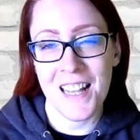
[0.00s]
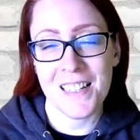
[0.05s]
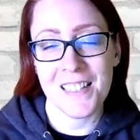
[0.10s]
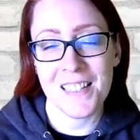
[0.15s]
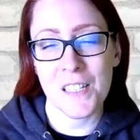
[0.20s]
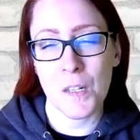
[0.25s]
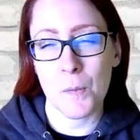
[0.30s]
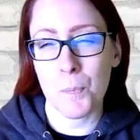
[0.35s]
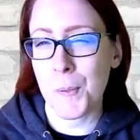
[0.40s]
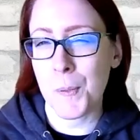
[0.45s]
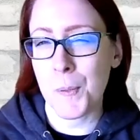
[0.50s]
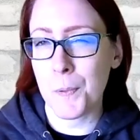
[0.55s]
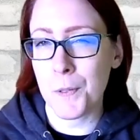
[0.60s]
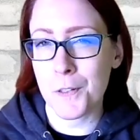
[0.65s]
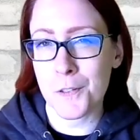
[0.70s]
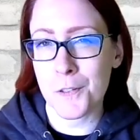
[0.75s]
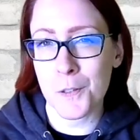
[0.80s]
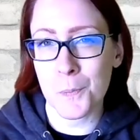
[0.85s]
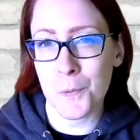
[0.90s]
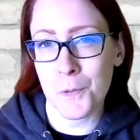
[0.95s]
Some people
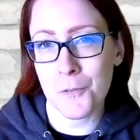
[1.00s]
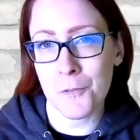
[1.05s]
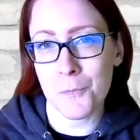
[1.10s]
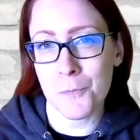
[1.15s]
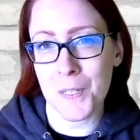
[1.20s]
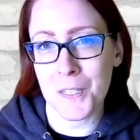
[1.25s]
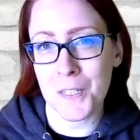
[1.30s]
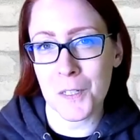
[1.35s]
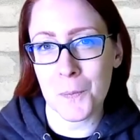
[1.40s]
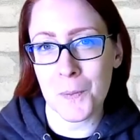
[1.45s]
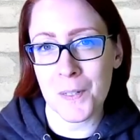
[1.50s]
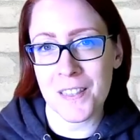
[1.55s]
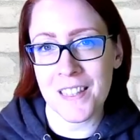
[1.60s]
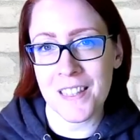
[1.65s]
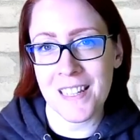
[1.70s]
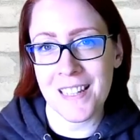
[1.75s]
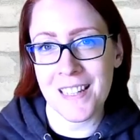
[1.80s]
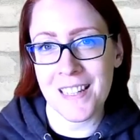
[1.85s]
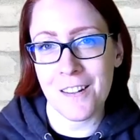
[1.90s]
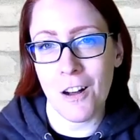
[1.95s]
are super familiar with
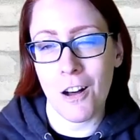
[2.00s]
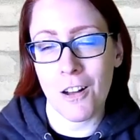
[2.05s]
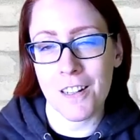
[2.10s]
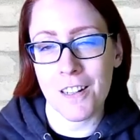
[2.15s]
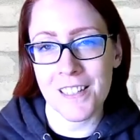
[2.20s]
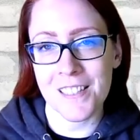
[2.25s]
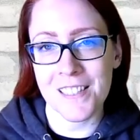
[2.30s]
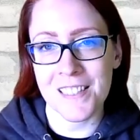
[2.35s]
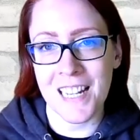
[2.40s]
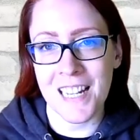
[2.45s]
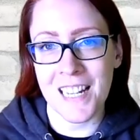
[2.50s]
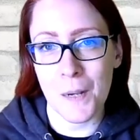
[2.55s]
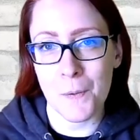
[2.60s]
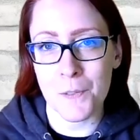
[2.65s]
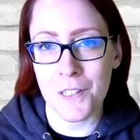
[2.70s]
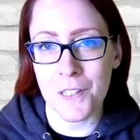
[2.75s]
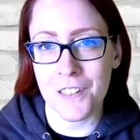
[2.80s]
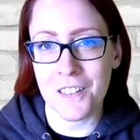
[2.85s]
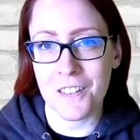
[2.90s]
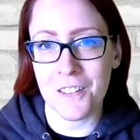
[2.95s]
it. Honestly, I
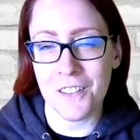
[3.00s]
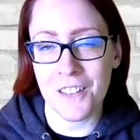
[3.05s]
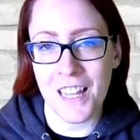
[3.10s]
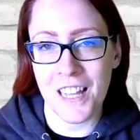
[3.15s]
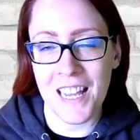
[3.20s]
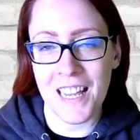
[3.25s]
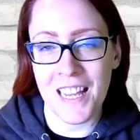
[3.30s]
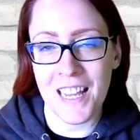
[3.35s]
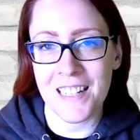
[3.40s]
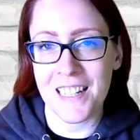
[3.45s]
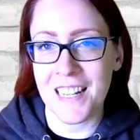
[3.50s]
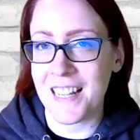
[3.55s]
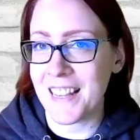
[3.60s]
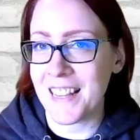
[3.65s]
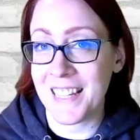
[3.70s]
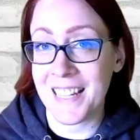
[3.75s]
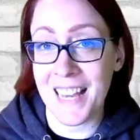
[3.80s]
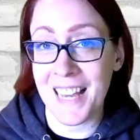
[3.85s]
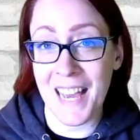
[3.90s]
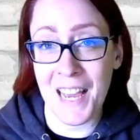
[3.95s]
was a little late
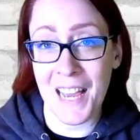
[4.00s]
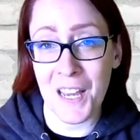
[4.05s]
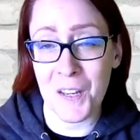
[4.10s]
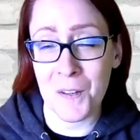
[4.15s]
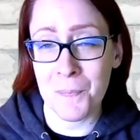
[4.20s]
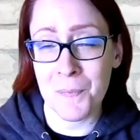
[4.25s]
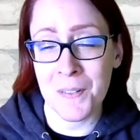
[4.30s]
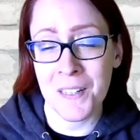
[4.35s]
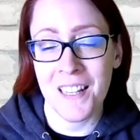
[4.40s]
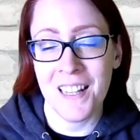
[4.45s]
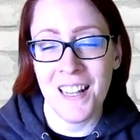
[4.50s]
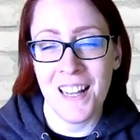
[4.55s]
in the game.